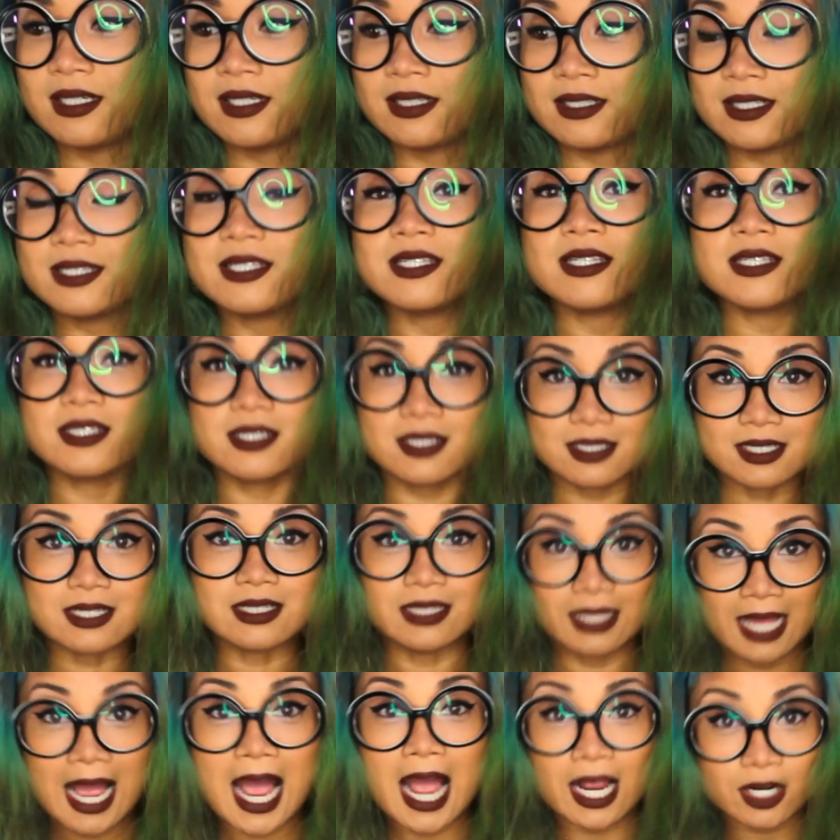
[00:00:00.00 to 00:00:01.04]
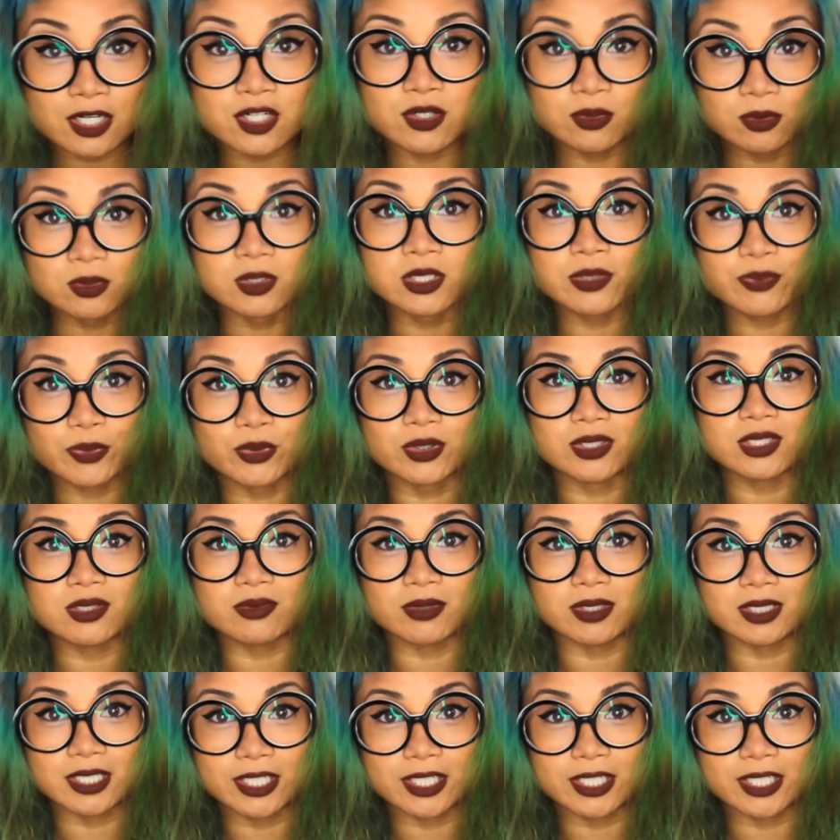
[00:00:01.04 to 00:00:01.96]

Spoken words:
This is actual sportswear.